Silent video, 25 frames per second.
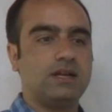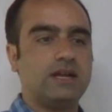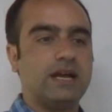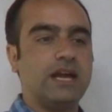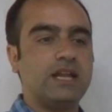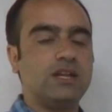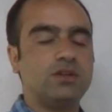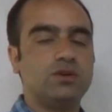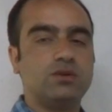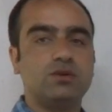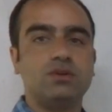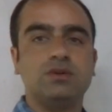
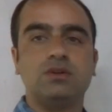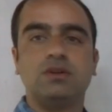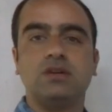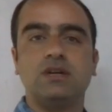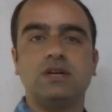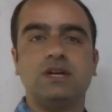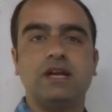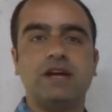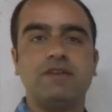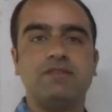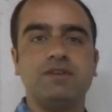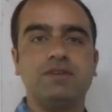Hello
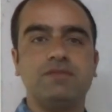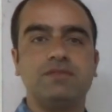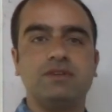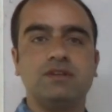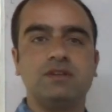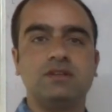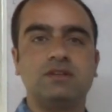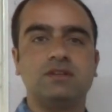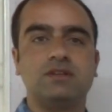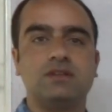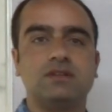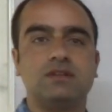
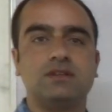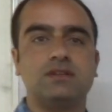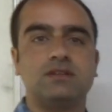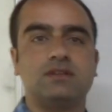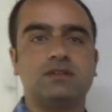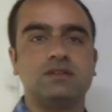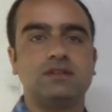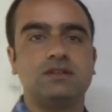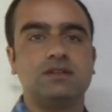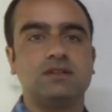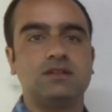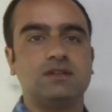everyone.
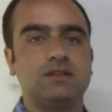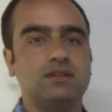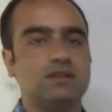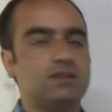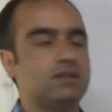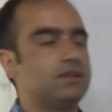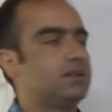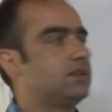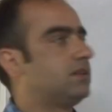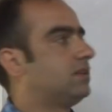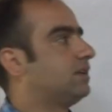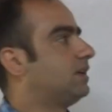
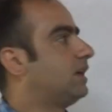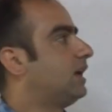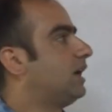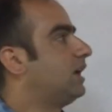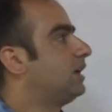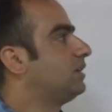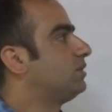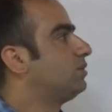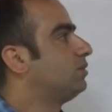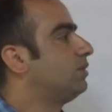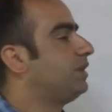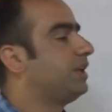
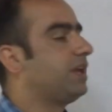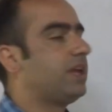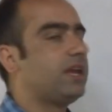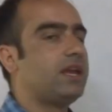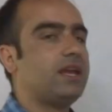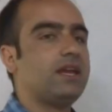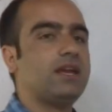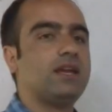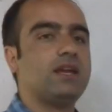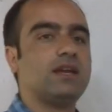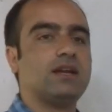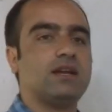
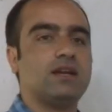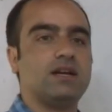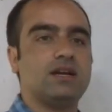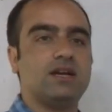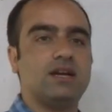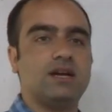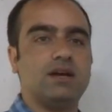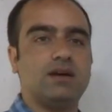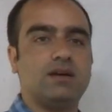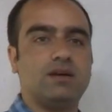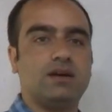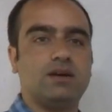Today,
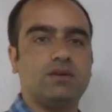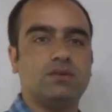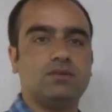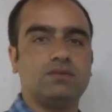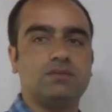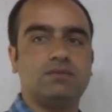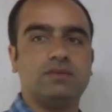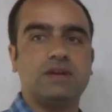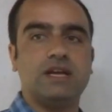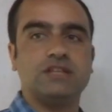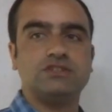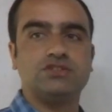
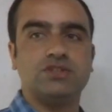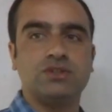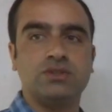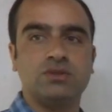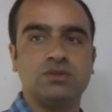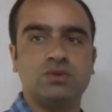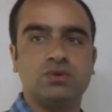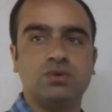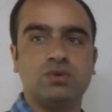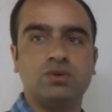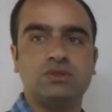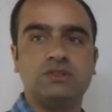as you
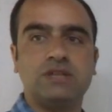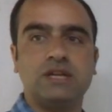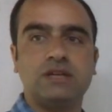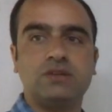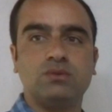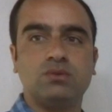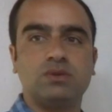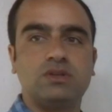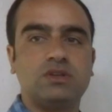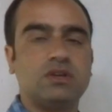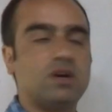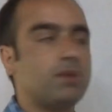know, that
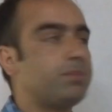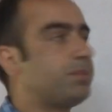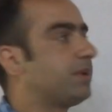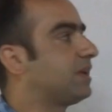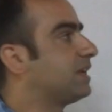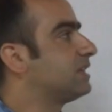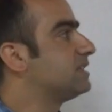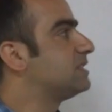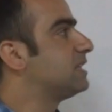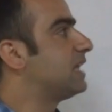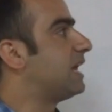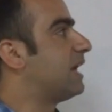our
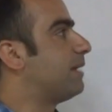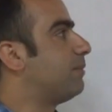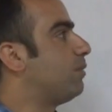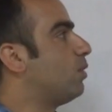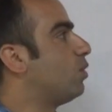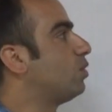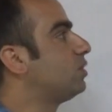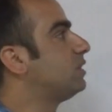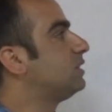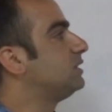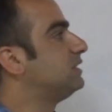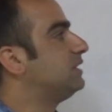topic is
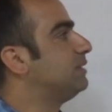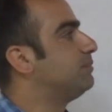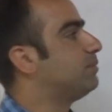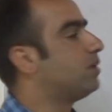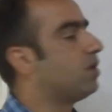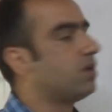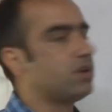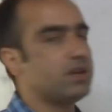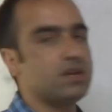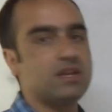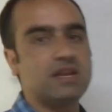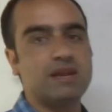about the
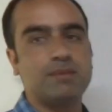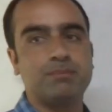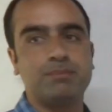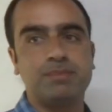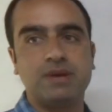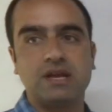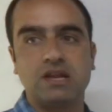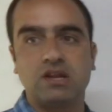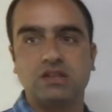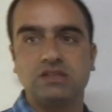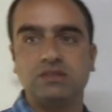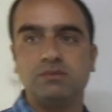Mauryan
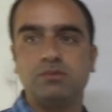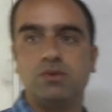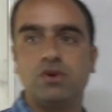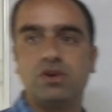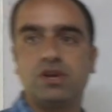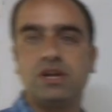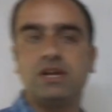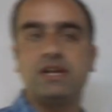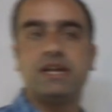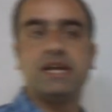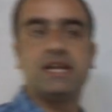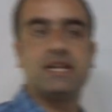Empire, the
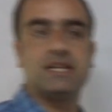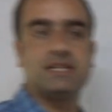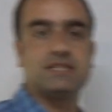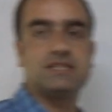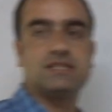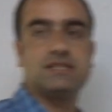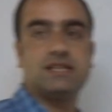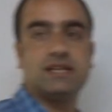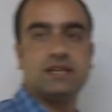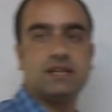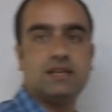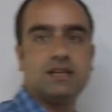Mauryan
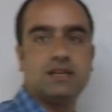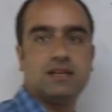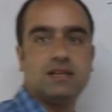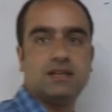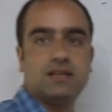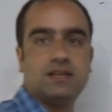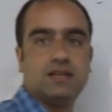dynasty.